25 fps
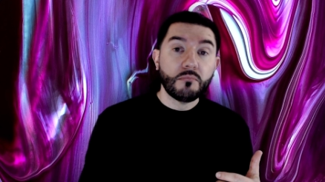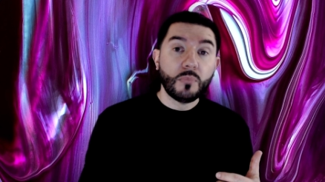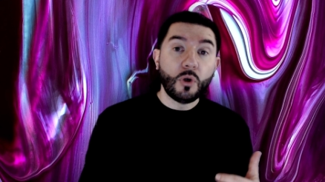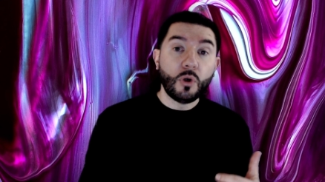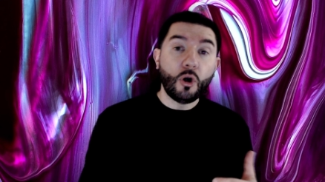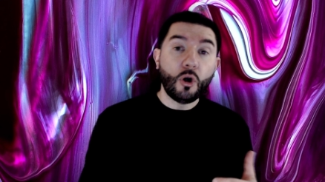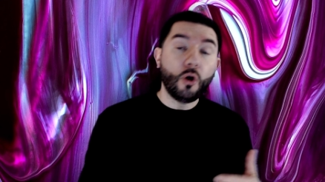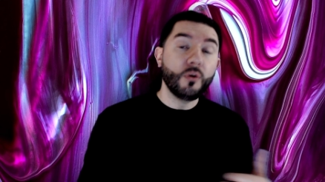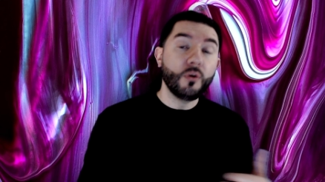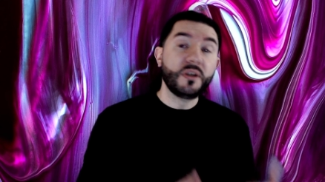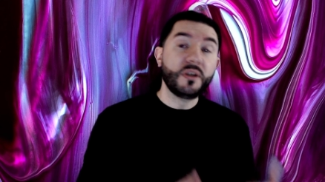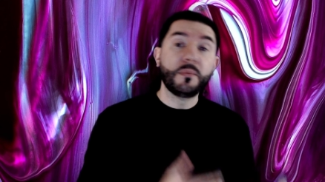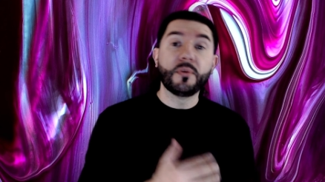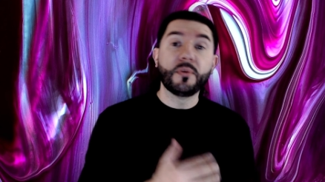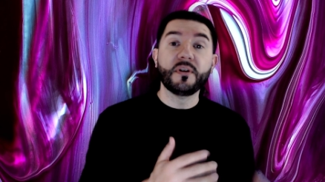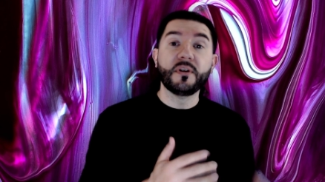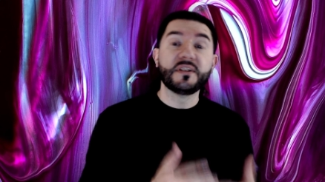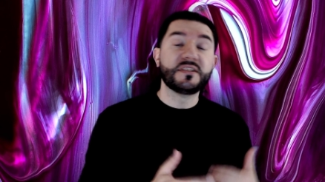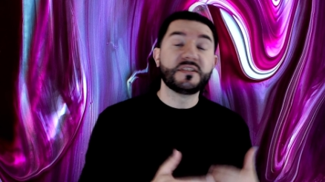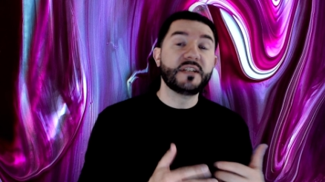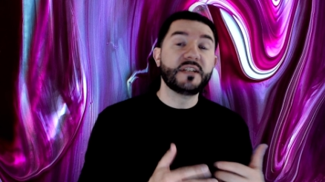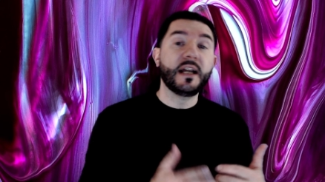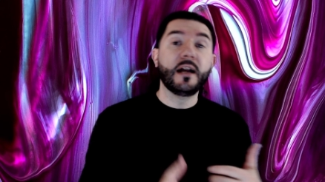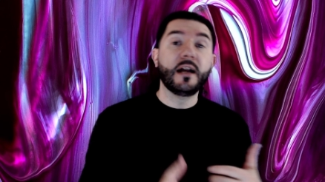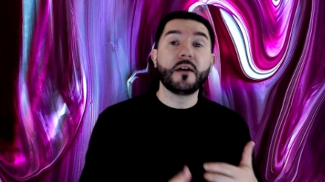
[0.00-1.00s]
holding
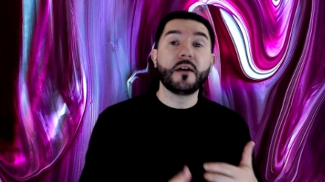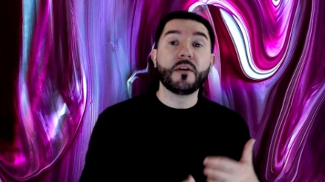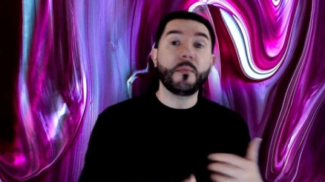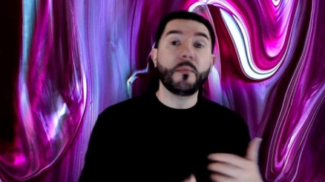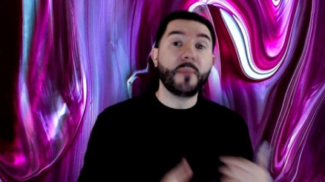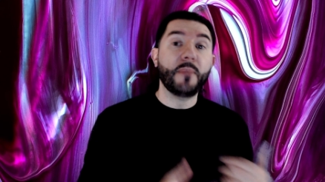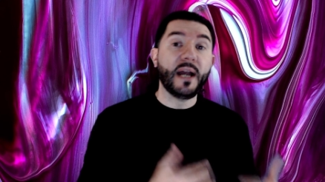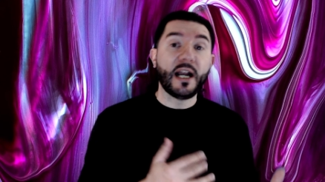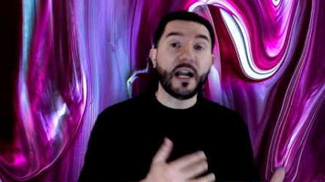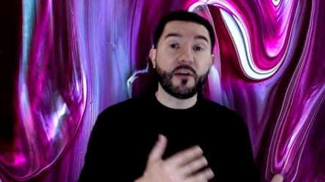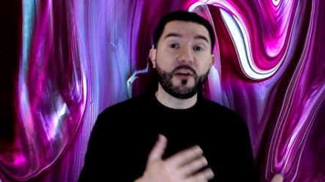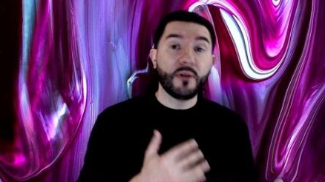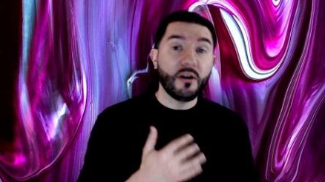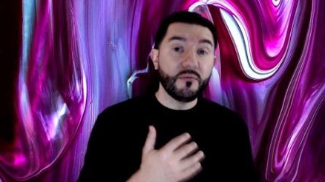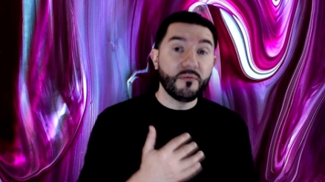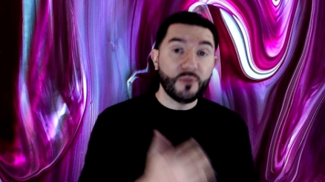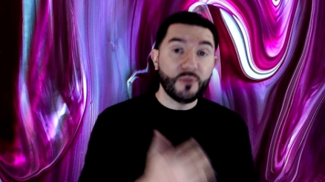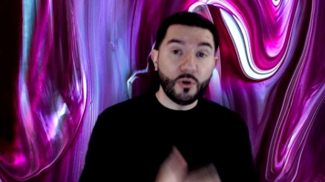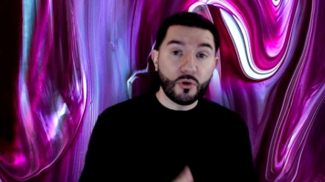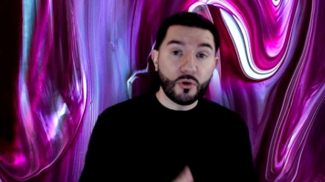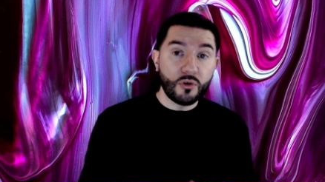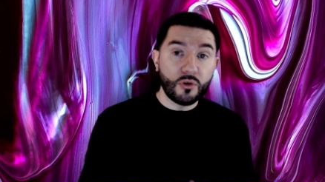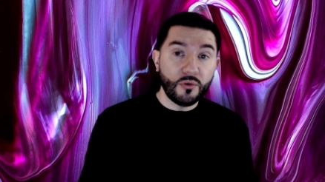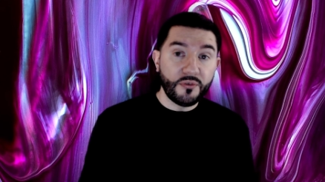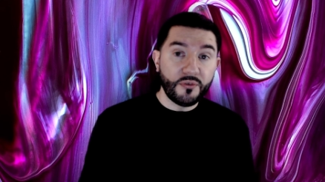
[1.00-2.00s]
Prince down on background
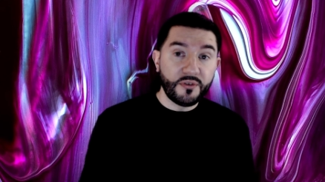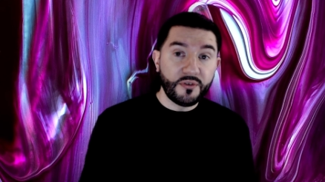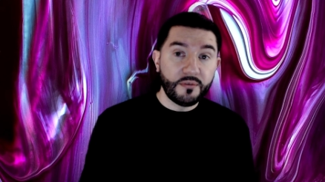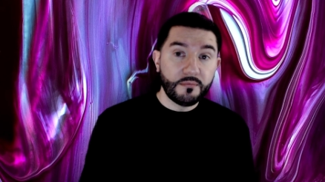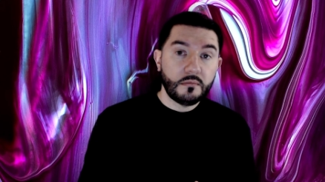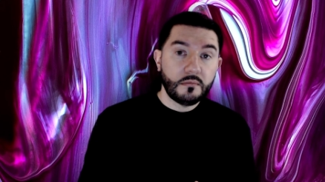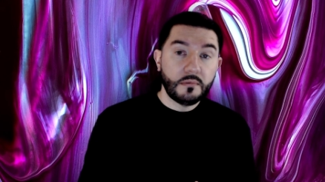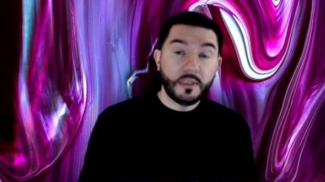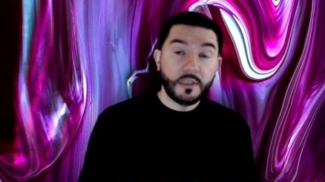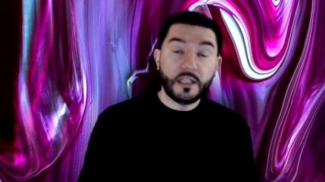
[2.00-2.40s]
vocals.